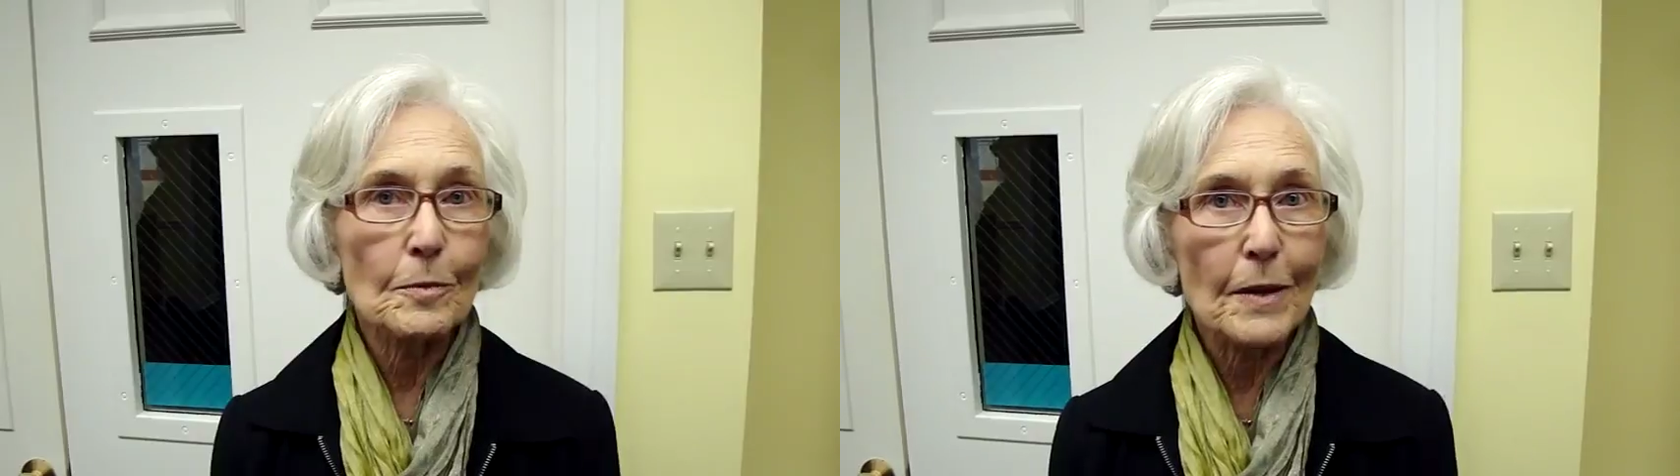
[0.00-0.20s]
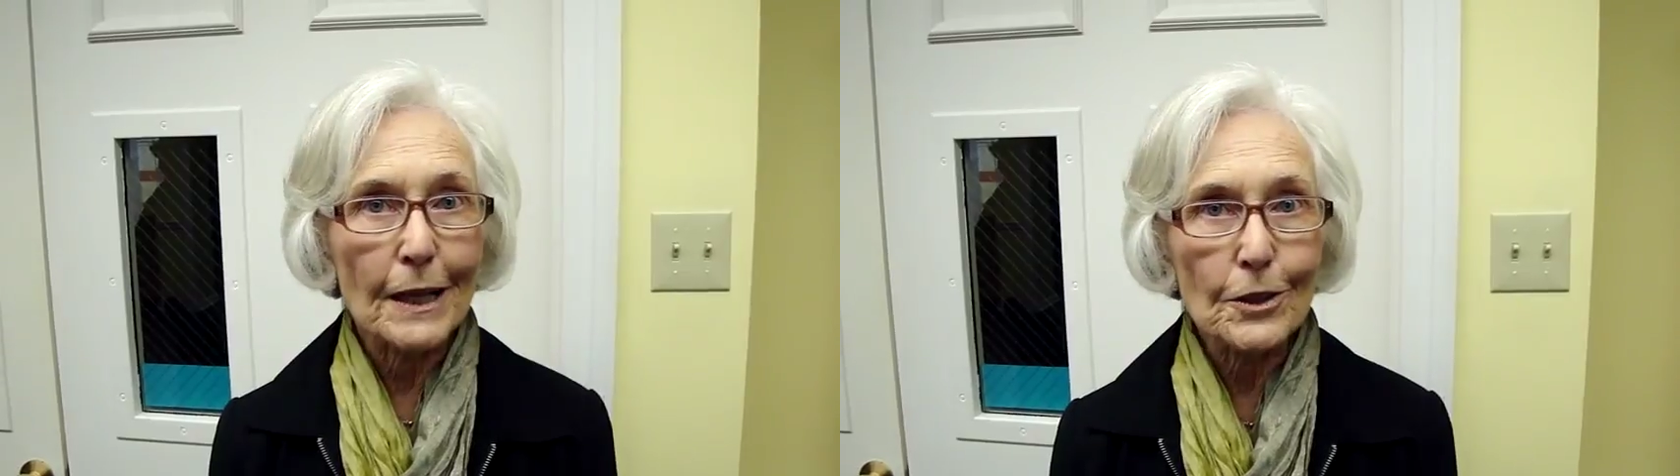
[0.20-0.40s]

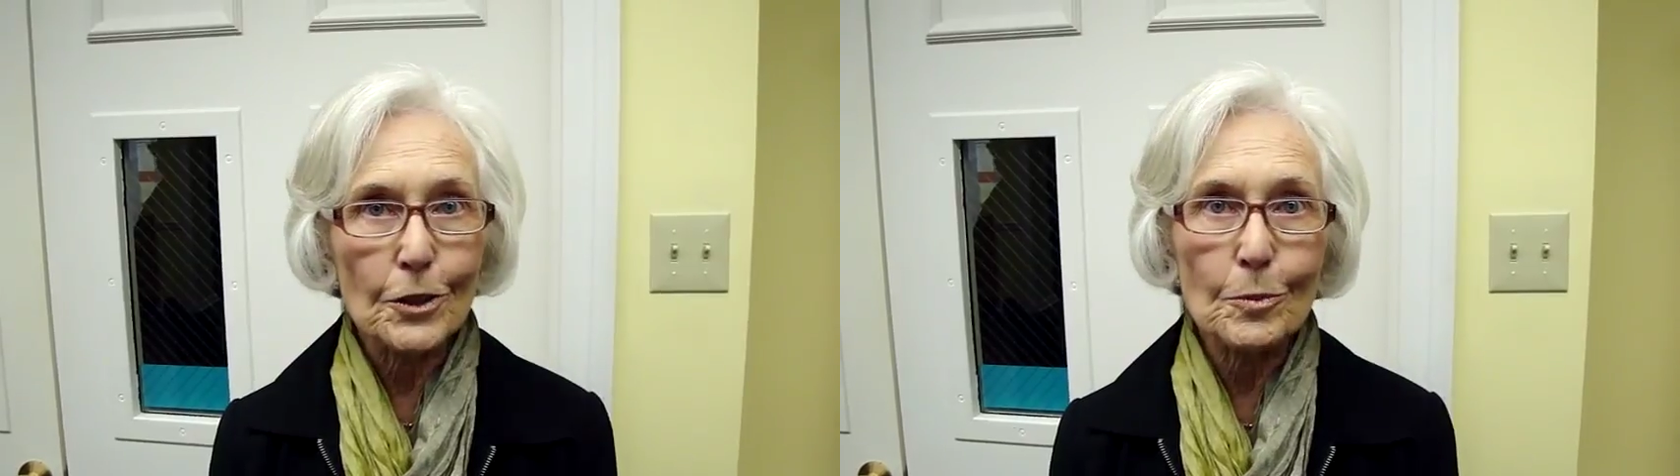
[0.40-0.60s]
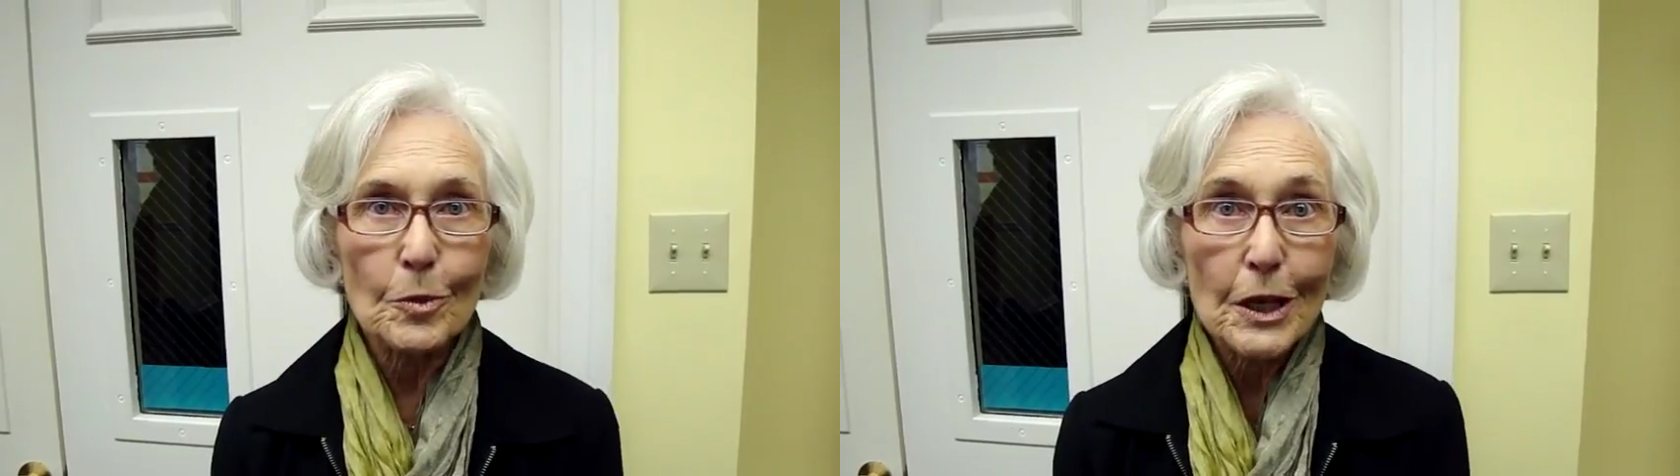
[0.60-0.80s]
my
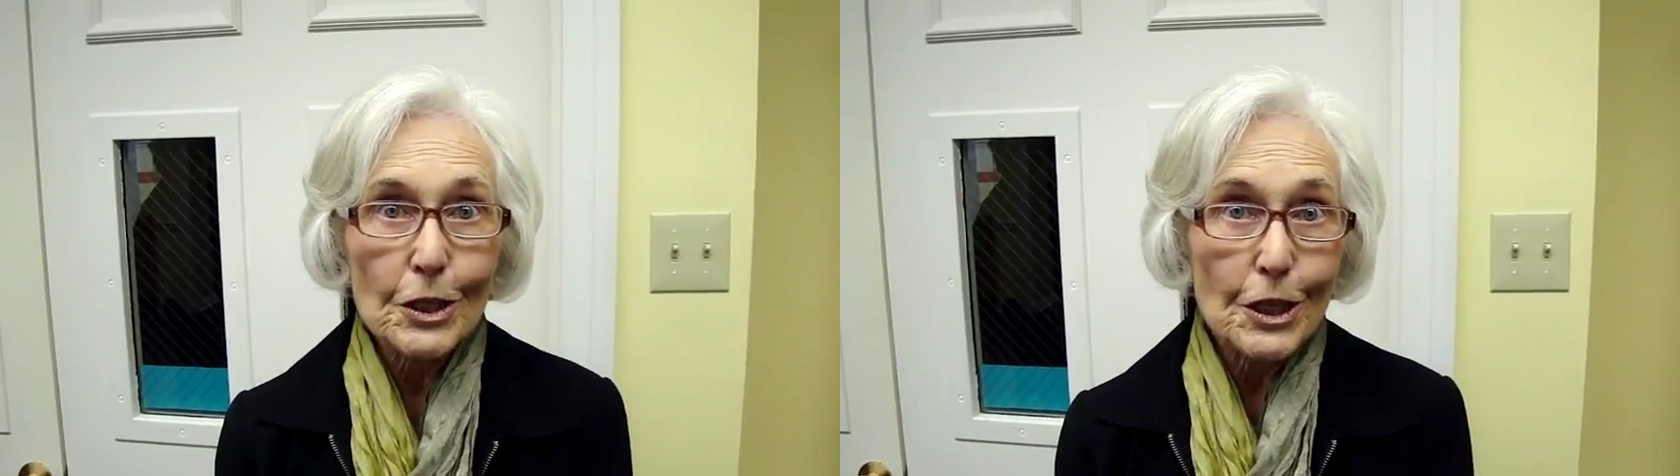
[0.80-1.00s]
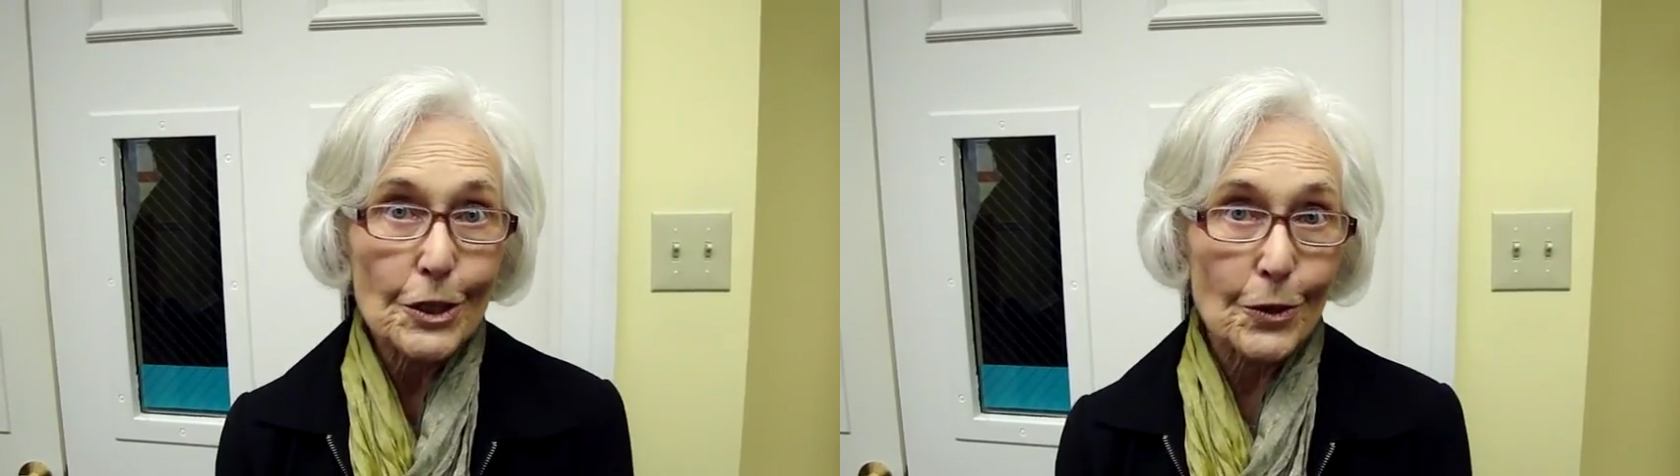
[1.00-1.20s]
two
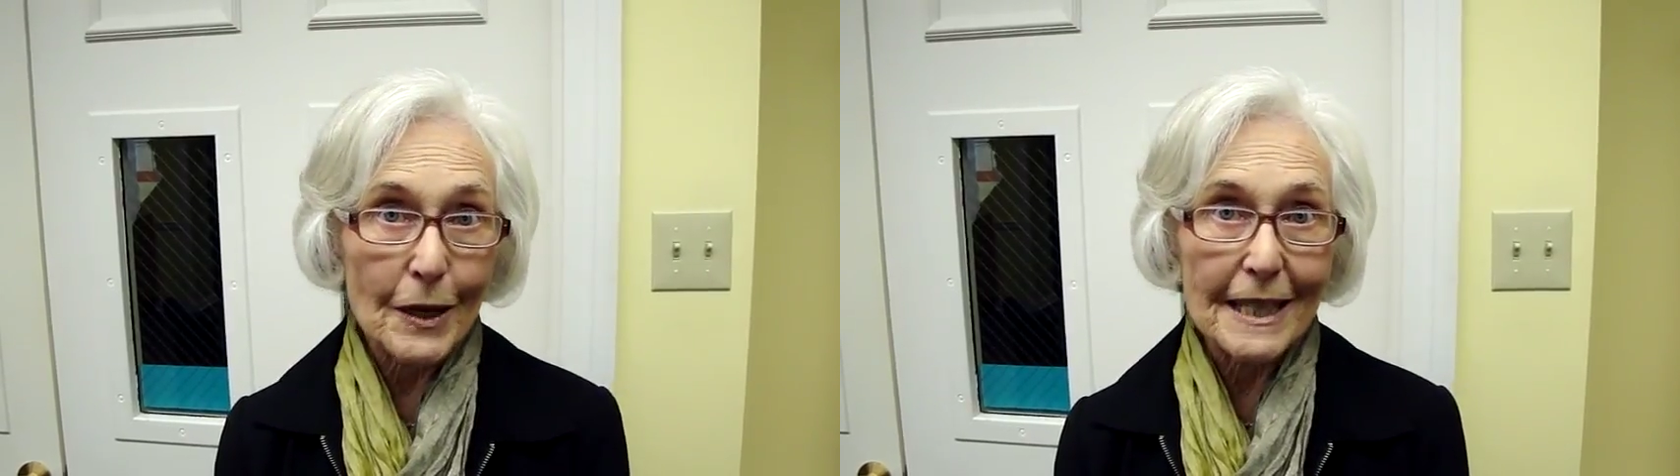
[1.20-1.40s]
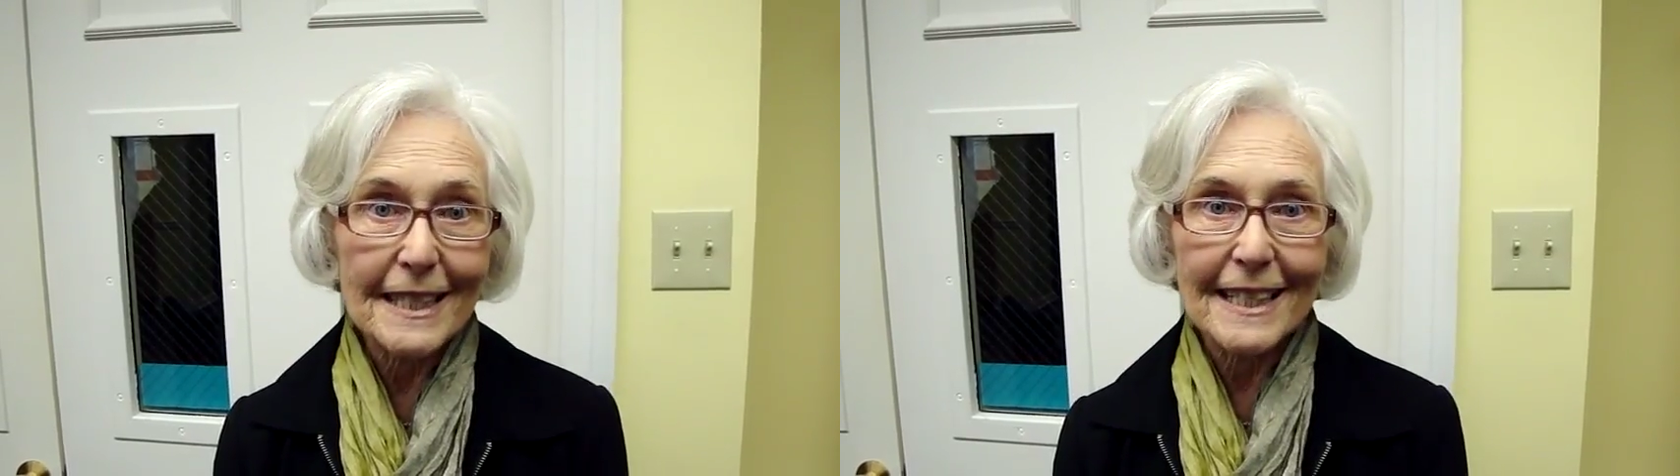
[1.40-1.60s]
precious
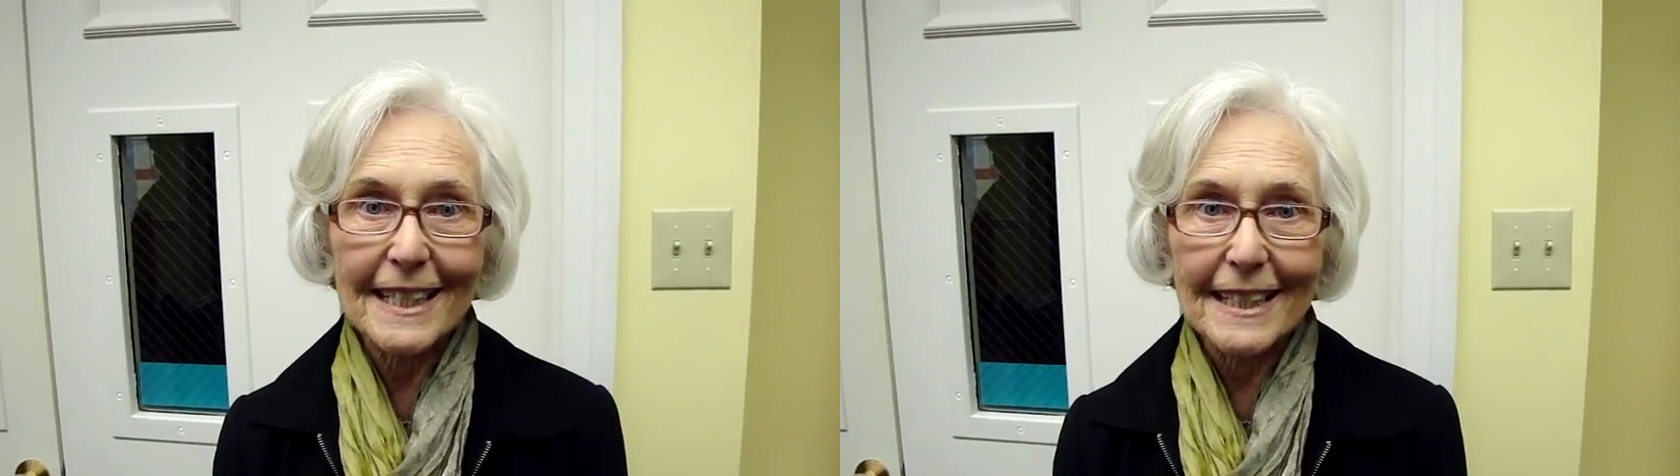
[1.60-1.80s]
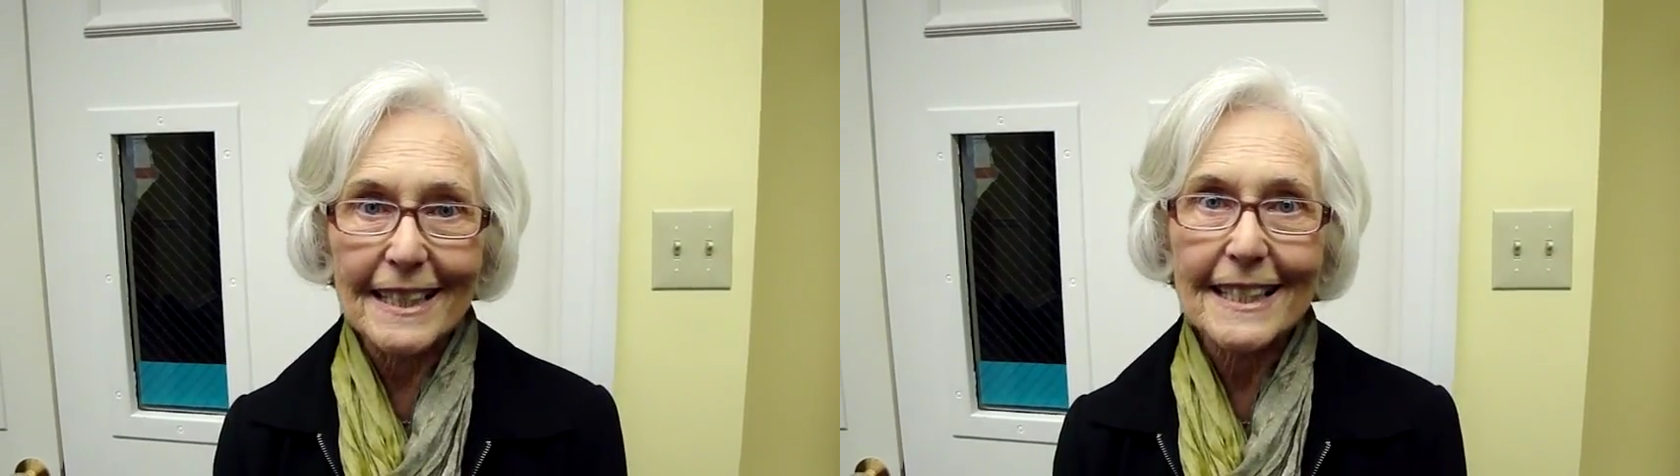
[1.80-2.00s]

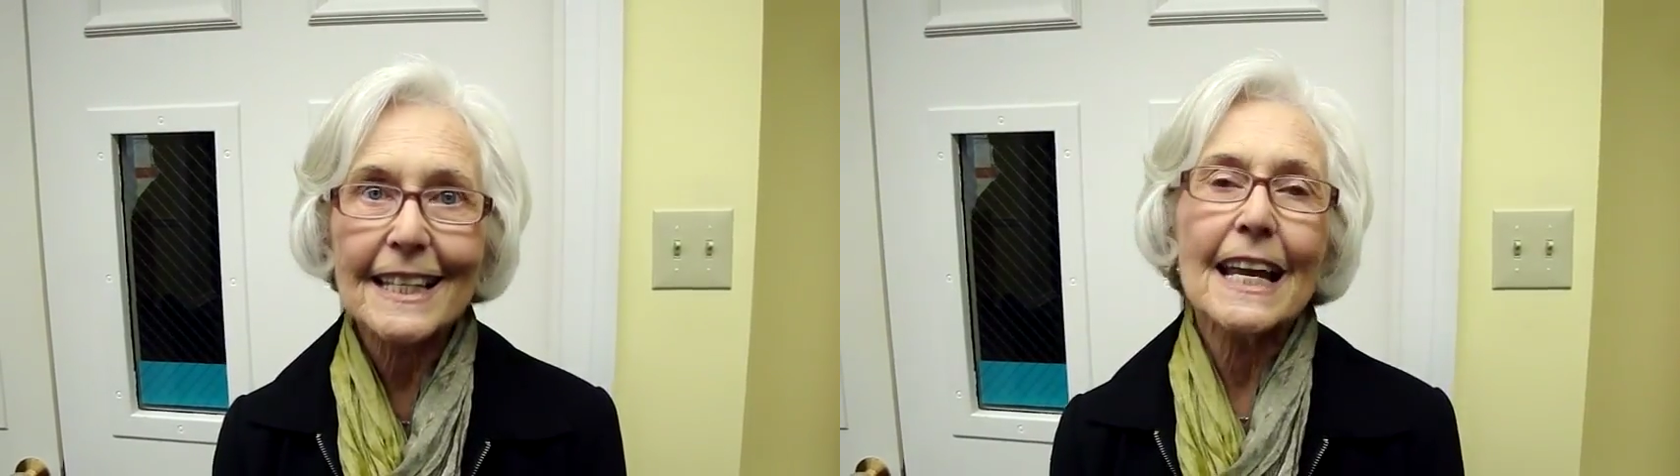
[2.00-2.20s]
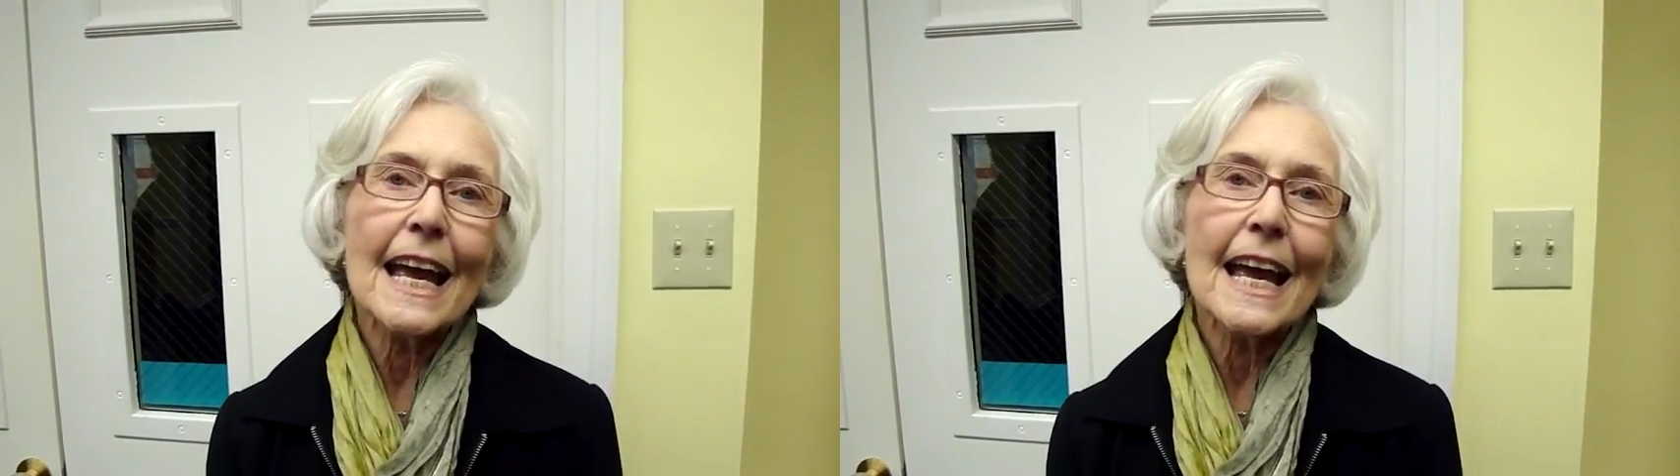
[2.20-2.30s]
grandsons